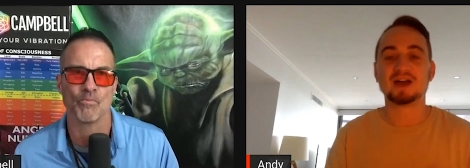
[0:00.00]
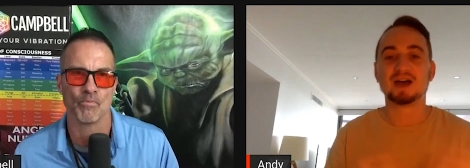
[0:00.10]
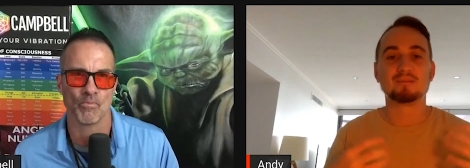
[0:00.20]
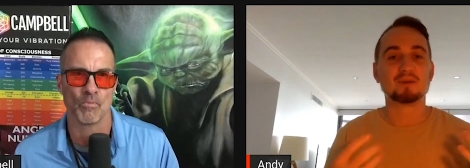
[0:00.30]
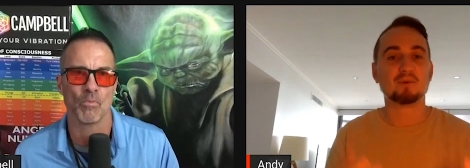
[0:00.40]

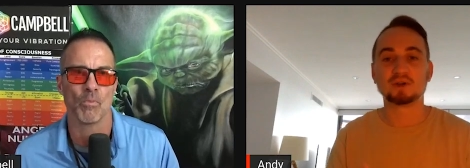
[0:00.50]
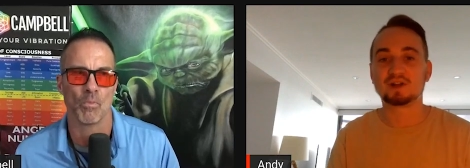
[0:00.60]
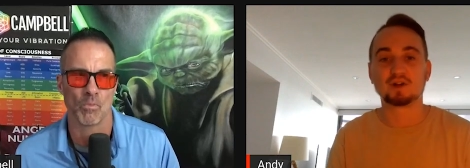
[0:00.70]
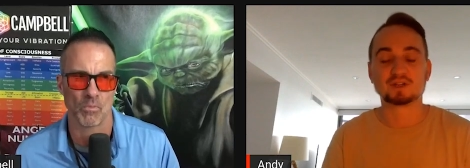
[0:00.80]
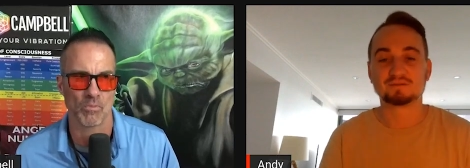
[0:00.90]
Speaker 1: and my
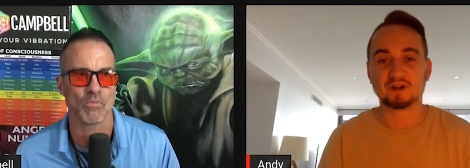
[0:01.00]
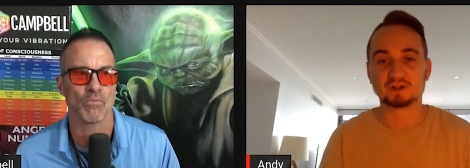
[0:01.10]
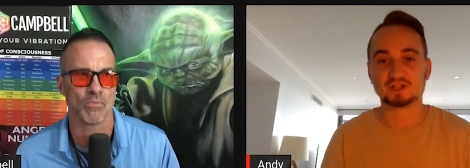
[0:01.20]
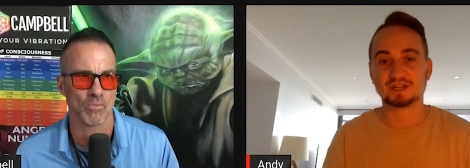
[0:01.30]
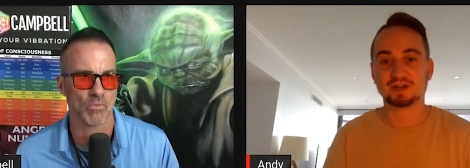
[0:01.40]
body clock is
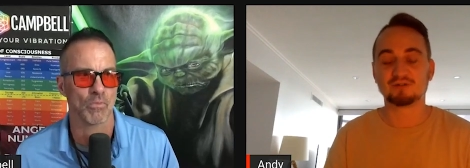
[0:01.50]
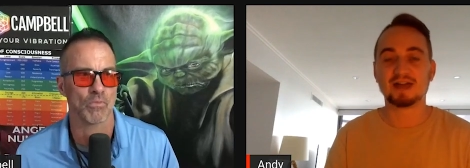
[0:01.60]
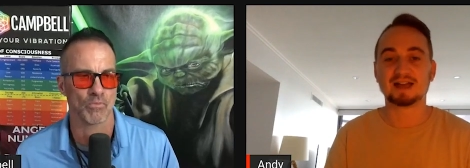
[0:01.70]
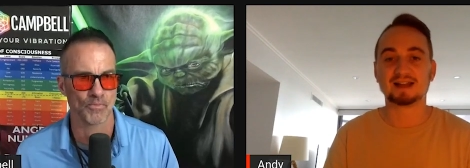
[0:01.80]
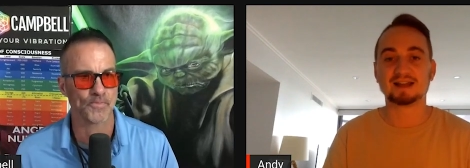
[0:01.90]
functioning
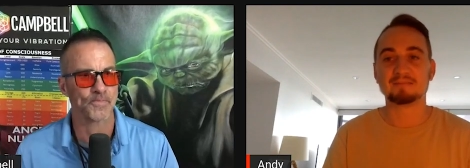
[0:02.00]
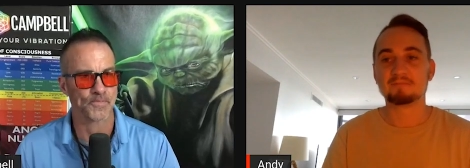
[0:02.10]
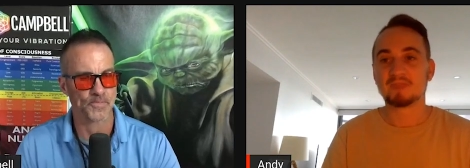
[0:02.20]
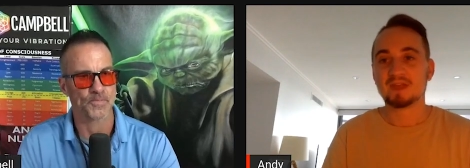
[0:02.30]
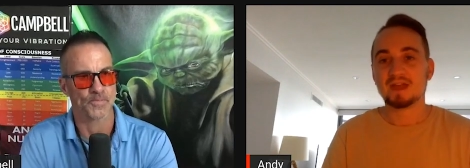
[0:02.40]
correctly.
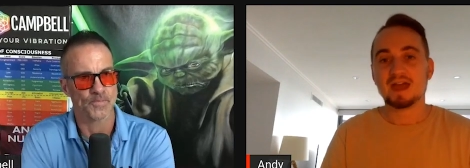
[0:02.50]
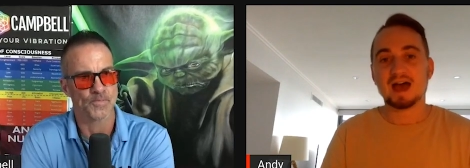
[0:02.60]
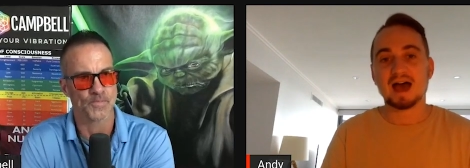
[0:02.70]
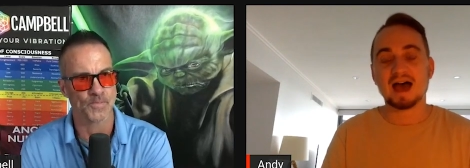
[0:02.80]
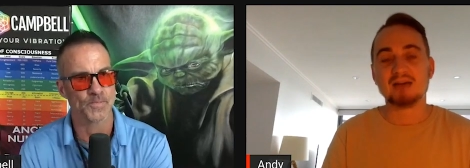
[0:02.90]

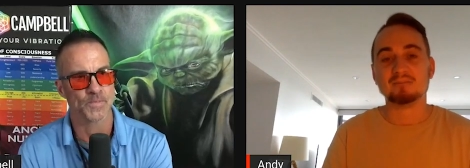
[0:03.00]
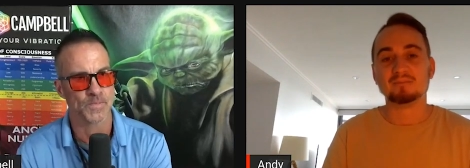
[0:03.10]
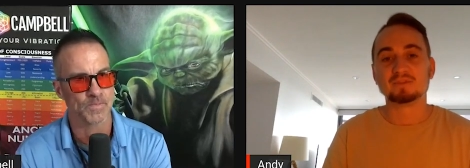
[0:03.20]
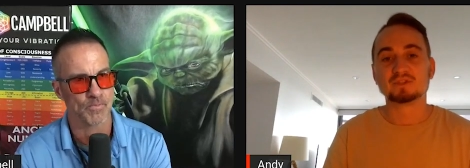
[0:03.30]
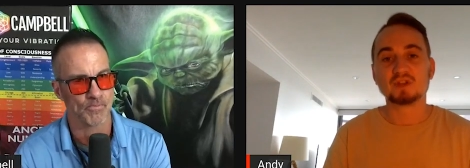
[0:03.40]

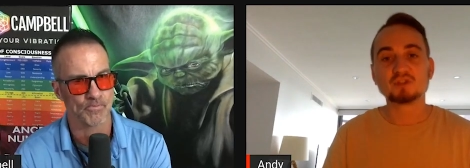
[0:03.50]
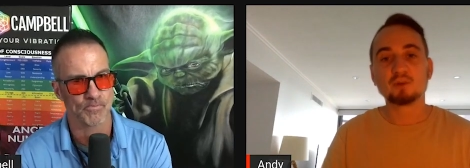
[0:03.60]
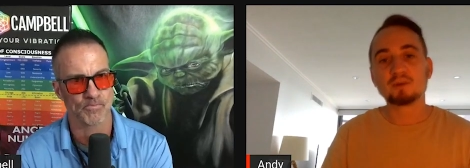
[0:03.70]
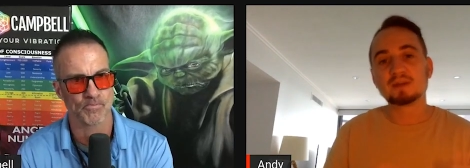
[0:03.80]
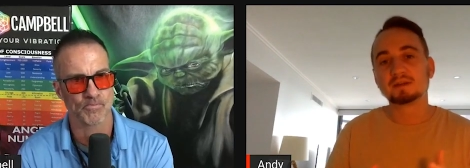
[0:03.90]
Um, so those are
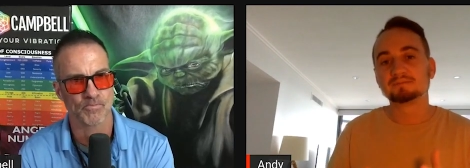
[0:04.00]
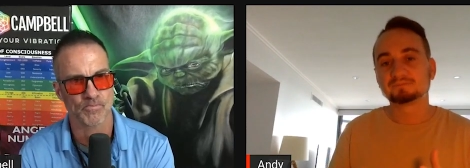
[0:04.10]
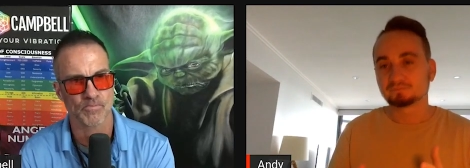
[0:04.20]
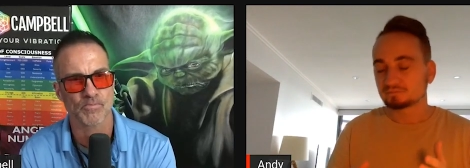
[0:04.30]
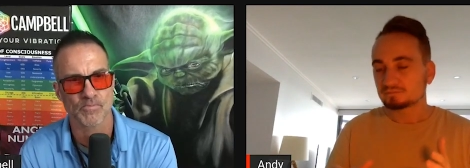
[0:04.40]
probably
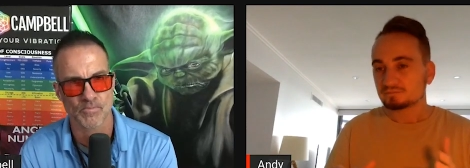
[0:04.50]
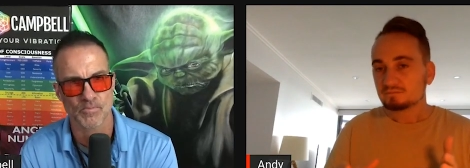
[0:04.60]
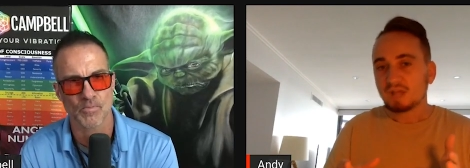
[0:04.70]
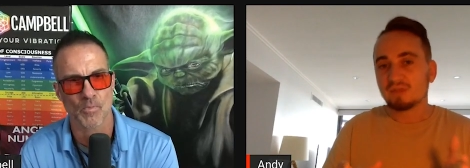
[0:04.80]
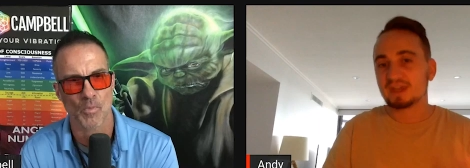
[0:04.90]
the
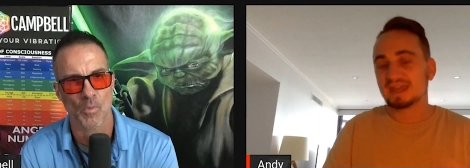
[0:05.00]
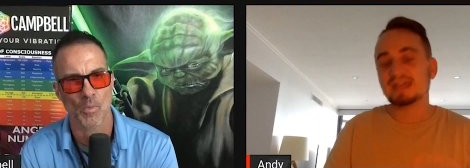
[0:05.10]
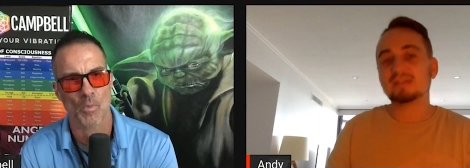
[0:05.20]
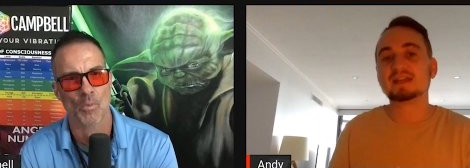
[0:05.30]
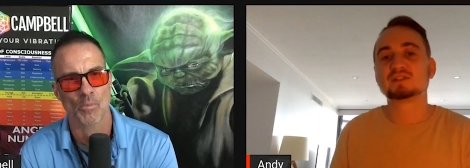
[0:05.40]
the
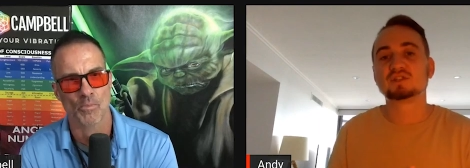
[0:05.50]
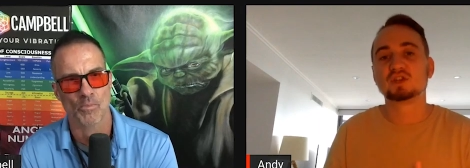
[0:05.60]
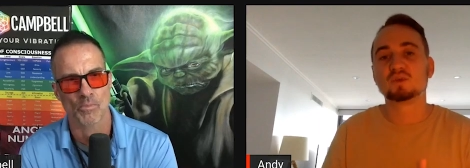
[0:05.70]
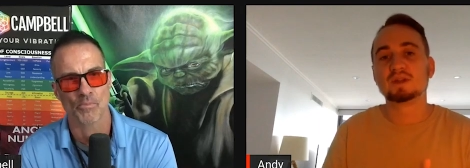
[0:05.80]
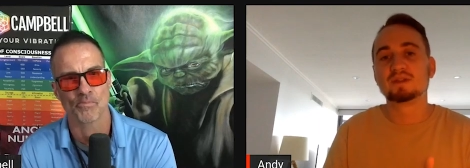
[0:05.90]
key things to
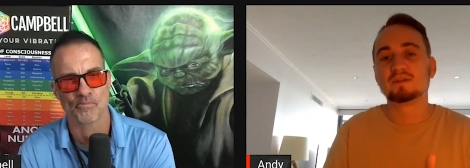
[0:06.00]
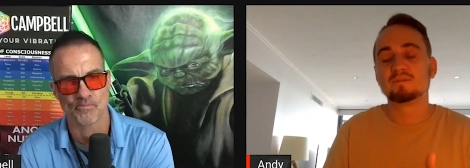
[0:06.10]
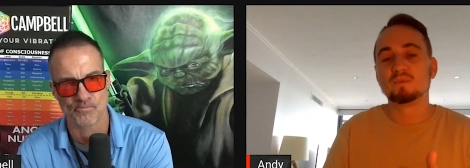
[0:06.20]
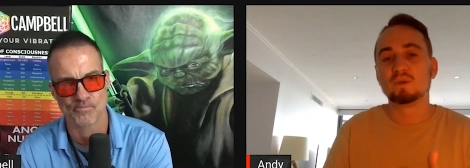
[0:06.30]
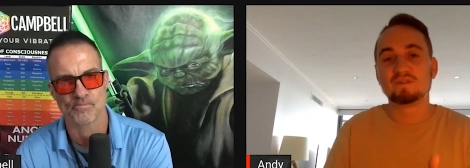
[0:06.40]
do with
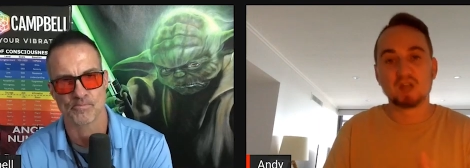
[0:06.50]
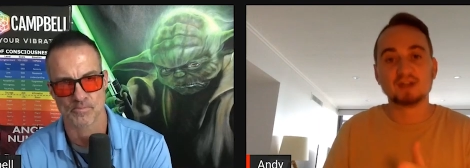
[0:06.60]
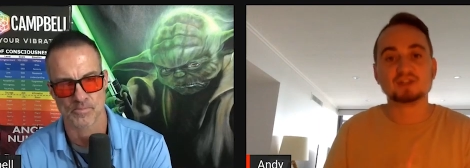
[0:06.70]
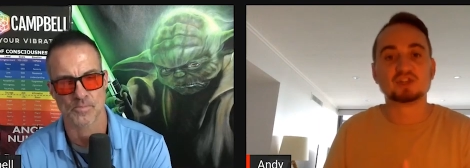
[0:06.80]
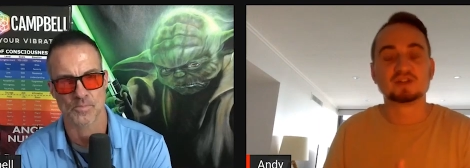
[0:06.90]
with
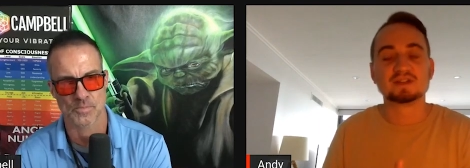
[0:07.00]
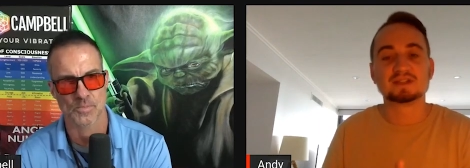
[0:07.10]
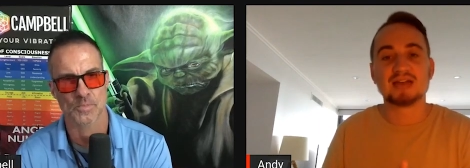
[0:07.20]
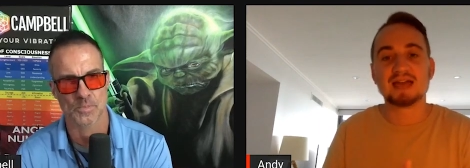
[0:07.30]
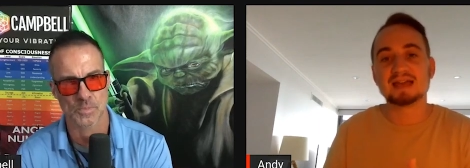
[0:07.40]
light during the
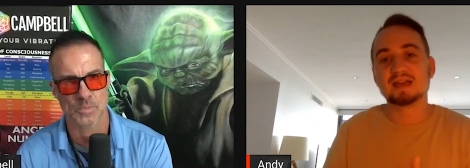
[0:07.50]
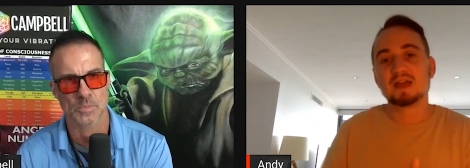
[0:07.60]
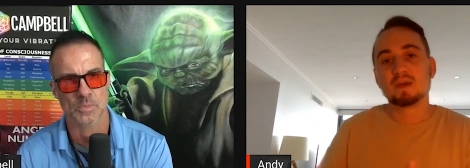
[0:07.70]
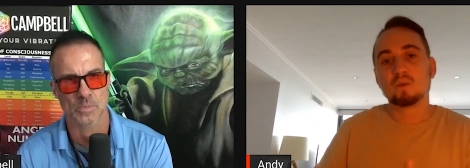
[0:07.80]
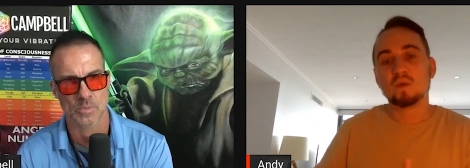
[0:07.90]
day.
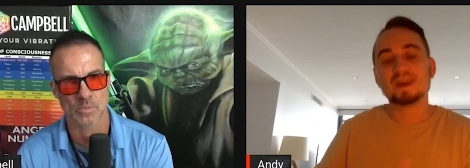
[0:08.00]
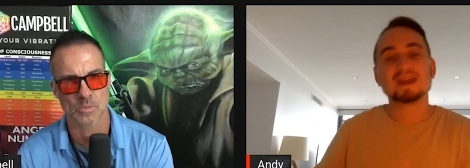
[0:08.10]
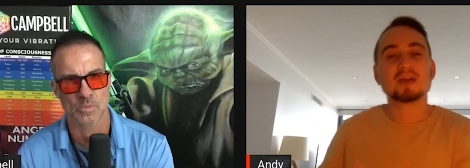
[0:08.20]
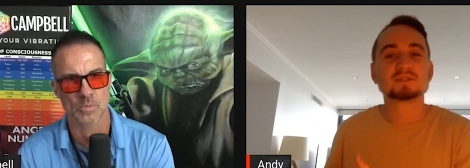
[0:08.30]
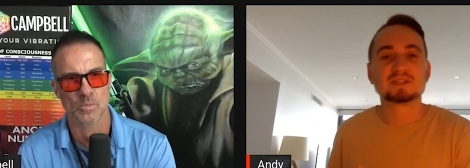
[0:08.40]
When
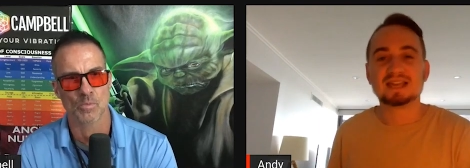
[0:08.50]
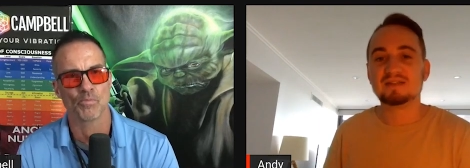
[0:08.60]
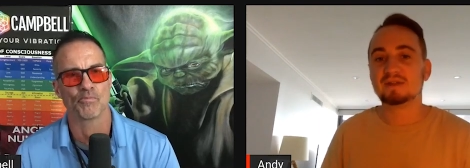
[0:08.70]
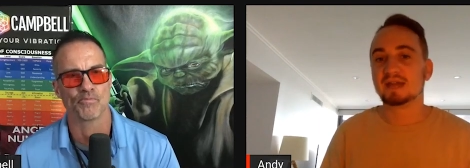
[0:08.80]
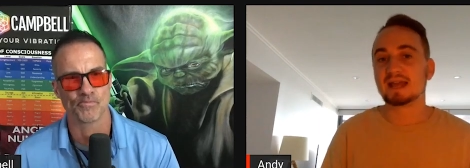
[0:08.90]
it comes to the
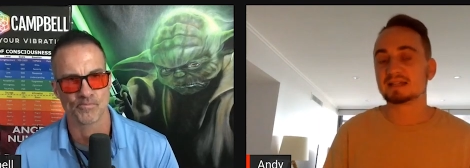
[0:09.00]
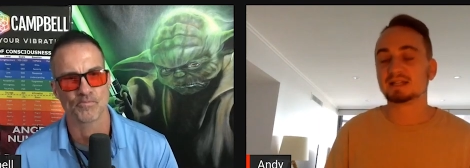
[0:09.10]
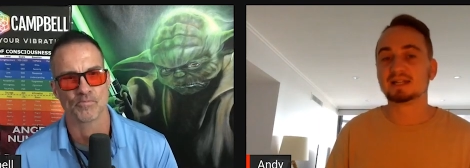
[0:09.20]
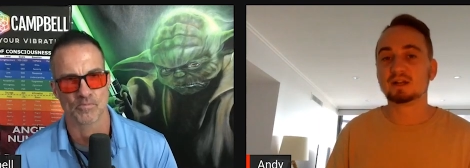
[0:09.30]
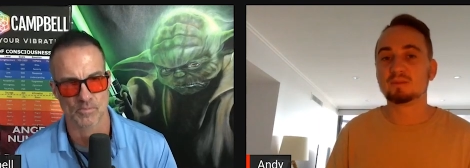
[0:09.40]
evening, it gets
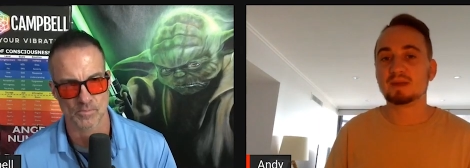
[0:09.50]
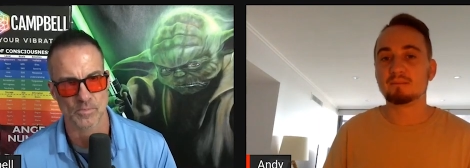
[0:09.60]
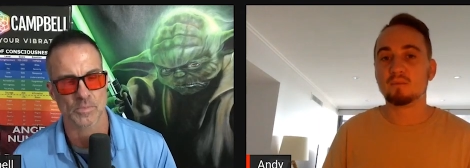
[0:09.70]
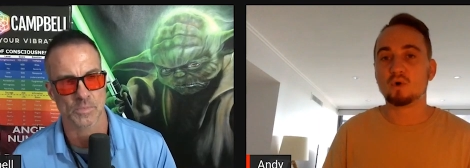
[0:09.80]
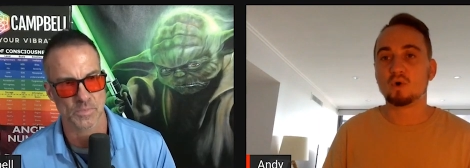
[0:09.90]
a little
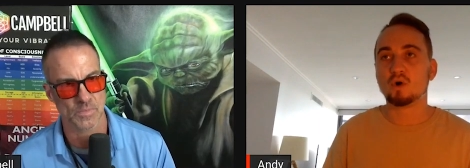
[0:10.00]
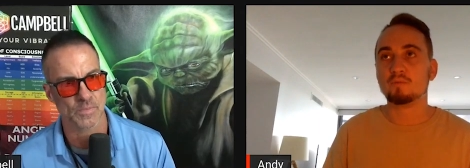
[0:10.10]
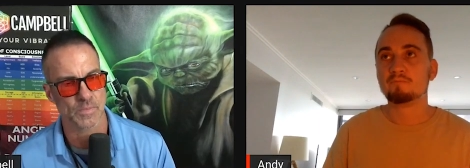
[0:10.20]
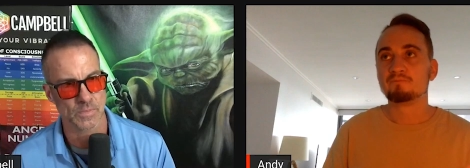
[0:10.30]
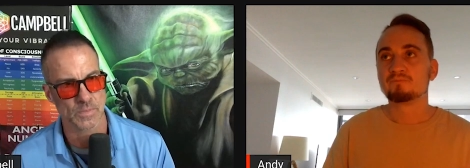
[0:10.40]
bit
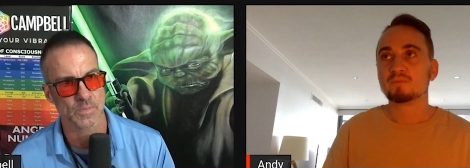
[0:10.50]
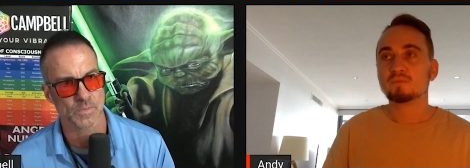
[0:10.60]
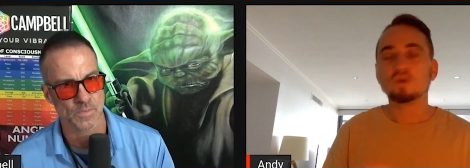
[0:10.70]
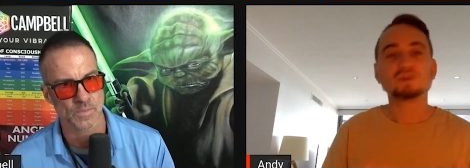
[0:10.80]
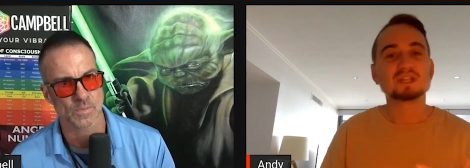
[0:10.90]
more not